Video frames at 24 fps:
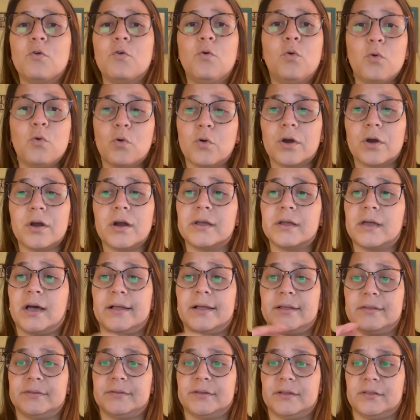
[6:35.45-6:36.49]
or
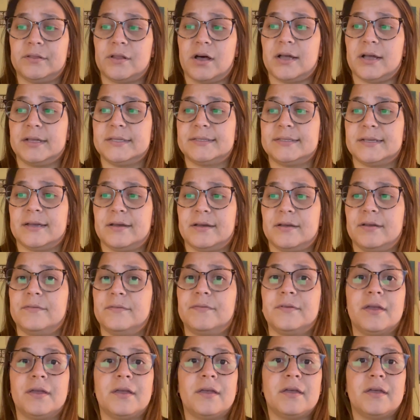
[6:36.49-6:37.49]
the loss of